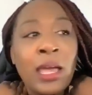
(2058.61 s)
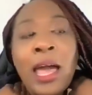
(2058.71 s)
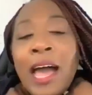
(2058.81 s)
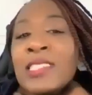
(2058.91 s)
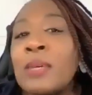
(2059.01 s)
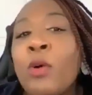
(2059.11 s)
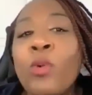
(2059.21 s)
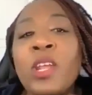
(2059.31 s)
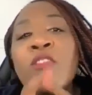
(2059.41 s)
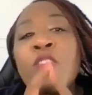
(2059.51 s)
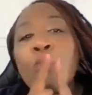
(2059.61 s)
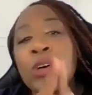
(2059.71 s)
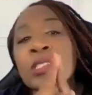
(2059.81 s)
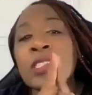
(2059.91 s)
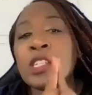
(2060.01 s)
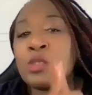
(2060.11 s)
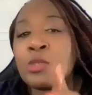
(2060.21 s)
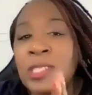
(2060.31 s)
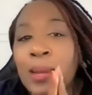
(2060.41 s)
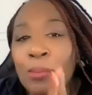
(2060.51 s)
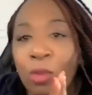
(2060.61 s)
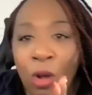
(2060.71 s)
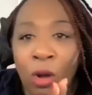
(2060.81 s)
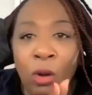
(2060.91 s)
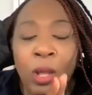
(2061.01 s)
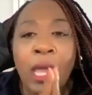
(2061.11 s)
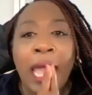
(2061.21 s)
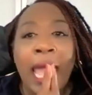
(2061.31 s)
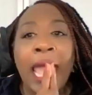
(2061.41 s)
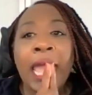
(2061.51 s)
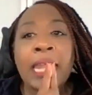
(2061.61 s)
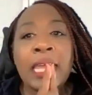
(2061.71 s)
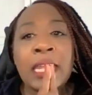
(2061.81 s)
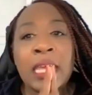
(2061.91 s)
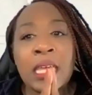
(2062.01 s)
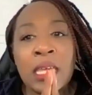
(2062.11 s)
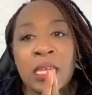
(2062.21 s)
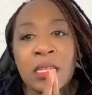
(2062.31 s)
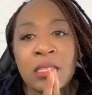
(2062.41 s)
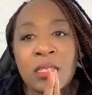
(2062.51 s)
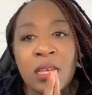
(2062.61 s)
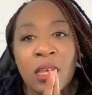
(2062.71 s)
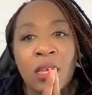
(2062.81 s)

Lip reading: Right. I said, but what if it wasn't that you slept wrong and it is